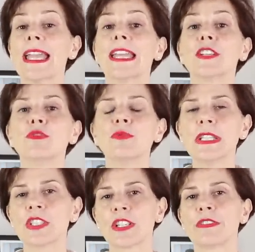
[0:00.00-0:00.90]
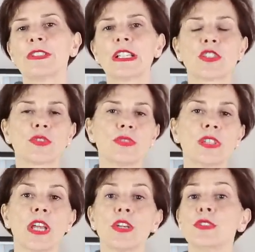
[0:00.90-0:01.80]
and which flat shoes
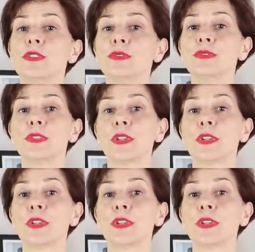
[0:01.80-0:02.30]
you,